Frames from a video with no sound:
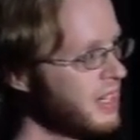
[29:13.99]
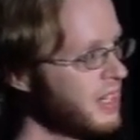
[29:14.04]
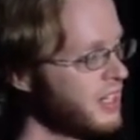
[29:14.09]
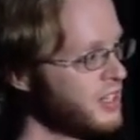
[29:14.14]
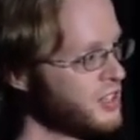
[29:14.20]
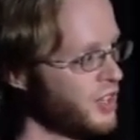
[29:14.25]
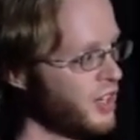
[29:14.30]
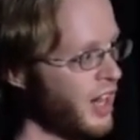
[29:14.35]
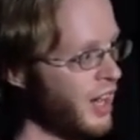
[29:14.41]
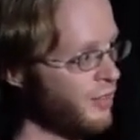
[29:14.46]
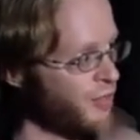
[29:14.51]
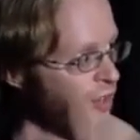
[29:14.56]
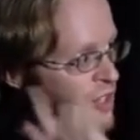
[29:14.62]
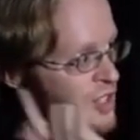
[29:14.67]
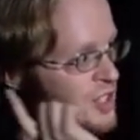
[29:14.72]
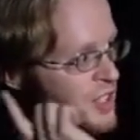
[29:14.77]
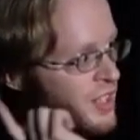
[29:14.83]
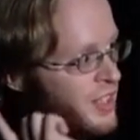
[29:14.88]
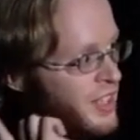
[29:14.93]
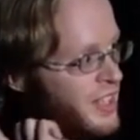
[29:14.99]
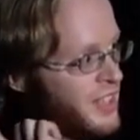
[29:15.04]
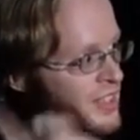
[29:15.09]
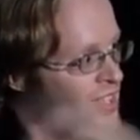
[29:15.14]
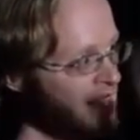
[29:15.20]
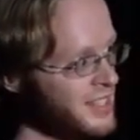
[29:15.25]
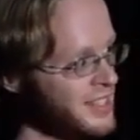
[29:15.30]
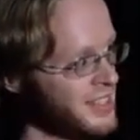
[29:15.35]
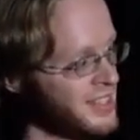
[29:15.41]
So unfortunately,
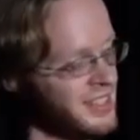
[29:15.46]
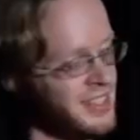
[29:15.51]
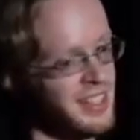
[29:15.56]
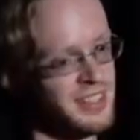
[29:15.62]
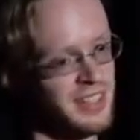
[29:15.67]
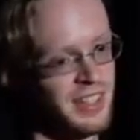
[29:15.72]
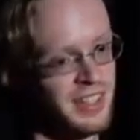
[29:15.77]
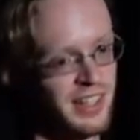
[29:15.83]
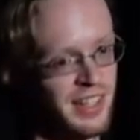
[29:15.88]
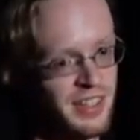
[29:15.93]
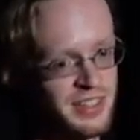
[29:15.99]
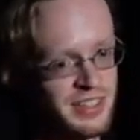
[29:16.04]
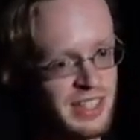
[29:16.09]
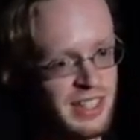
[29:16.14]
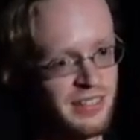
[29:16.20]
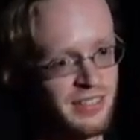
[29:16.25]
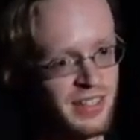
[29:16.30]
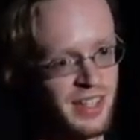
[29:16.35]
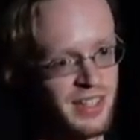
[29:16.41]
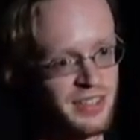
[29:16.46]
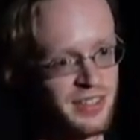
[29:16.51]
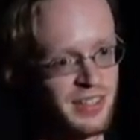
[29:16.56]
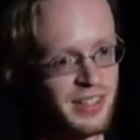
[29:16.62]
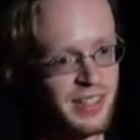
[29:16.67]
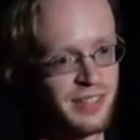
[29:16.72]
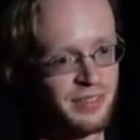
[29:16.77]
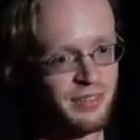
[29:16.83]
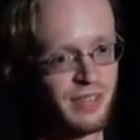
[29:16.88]
this is on the other side of the
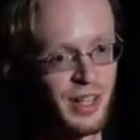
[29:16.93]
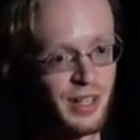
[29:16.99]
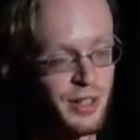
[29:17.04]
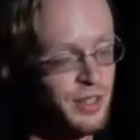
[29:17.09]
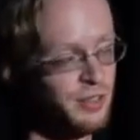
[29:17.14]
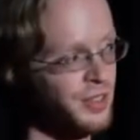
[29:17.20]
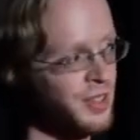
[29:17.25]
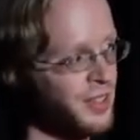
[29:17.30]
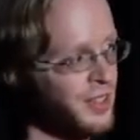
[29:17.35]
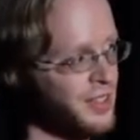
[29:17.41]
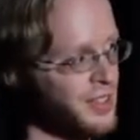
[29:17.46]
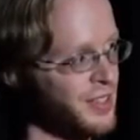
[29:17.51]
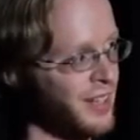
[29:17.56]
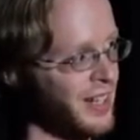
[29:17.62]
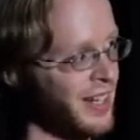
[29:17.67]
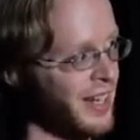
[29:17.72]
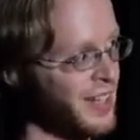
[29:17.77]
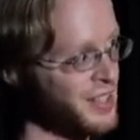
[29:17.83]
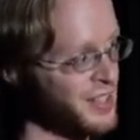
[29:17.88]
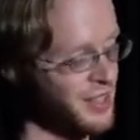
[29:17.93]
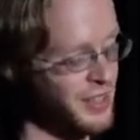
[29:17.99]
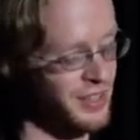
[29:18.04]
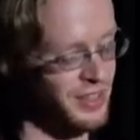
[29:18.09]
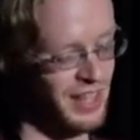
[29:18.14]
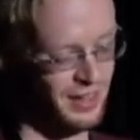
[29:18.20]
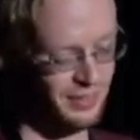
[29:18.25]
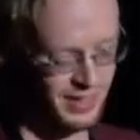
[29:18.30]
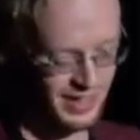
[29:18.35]
country in Vancouver, so I can't show you
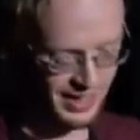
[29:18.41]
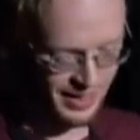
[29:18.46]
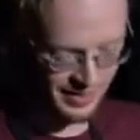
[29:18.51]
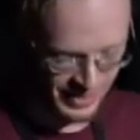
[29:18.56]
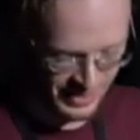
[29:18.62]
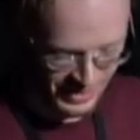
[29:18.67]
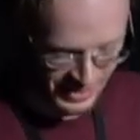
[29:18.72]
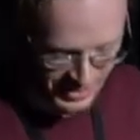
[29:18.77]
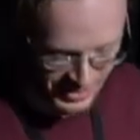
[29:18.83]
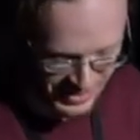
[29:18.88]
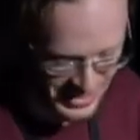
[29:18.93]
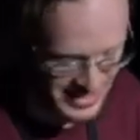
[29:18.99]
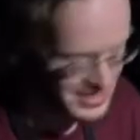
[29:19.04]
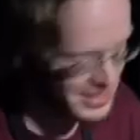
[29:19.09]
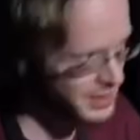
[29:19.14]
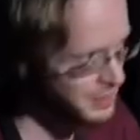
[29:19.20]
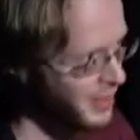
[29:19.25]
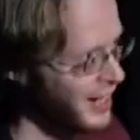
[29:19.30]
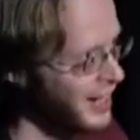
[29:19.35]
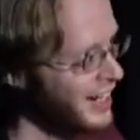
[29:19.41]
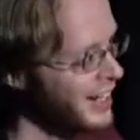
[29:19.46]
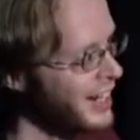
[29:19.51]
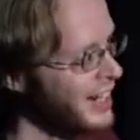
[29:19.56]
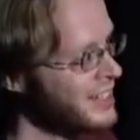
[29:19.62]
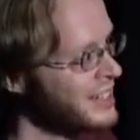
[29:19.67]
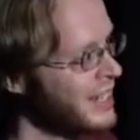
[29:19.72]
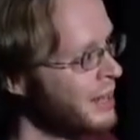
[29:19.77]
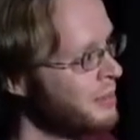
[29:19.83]
that right now. This is my
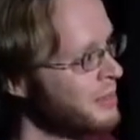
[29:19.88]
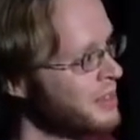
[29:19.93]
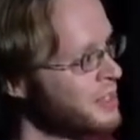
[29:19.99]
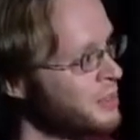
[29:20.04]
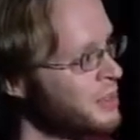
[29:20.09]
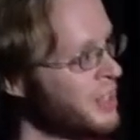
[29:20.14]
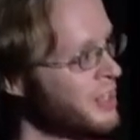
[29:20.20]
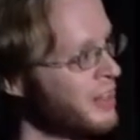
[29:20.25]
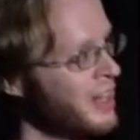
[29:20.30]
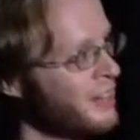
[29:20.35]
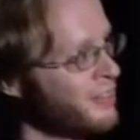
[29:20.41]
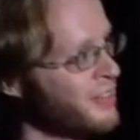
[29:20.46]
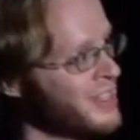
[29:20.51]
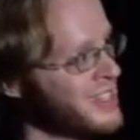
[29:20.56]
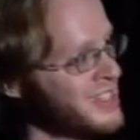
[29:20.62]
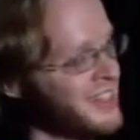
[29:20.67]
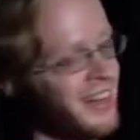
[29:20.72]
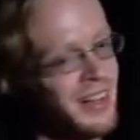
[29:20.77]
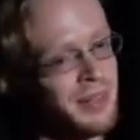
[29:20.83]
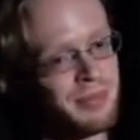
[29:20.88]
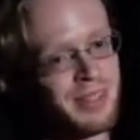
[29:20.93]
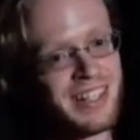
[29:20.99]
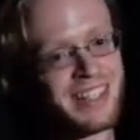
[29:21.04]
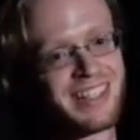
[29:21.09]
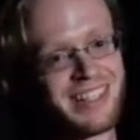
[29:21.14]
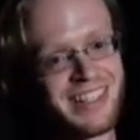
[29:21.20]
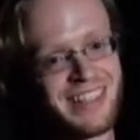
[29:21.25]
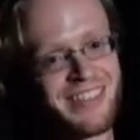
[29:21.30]
attempt to recreate it for this talk, but
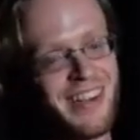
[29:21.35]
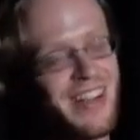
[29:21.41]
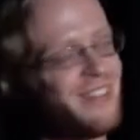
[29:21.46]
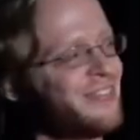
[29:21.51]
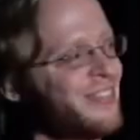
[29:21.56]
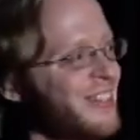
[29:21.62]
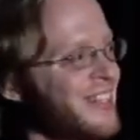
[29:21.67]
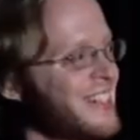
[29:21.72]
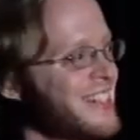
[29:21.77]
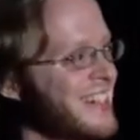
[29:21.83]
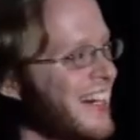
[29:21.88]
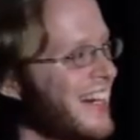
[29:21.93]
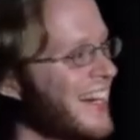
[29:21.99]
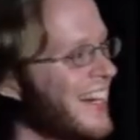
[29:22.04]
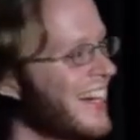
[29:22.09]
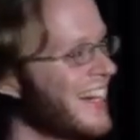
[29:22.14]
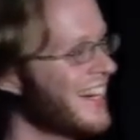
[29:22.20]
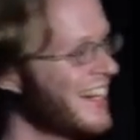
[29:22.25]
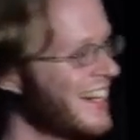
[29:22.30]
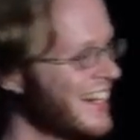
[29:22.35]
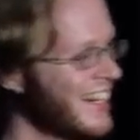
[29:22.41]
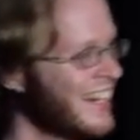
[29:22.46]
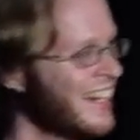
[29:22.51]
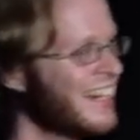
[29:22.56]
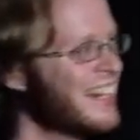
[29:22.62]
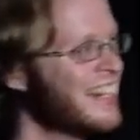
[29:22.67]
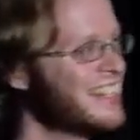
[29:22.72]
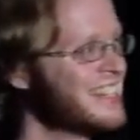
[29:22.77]
it didn't quite finish.
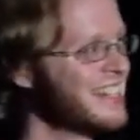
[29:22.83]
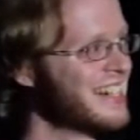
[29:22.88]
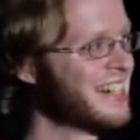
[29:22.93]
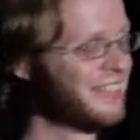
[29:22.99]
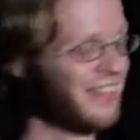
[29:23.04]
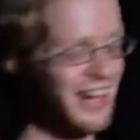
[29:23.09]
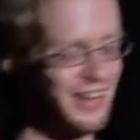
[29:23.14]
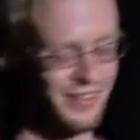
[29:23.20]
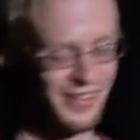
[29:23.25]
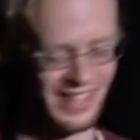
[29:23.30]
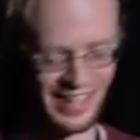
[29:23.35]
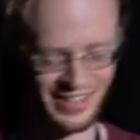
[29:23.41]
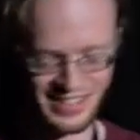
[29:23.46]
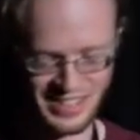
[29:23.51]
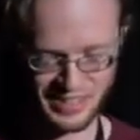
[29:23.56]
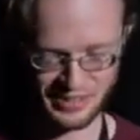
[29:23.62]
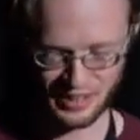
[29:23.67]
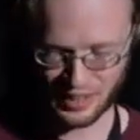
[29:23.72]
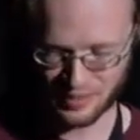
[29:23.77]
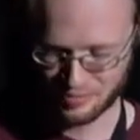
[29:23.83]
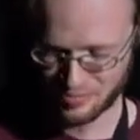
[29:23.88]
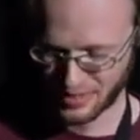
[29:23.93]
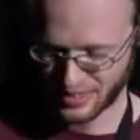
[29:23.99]
it didn't quite work out so well.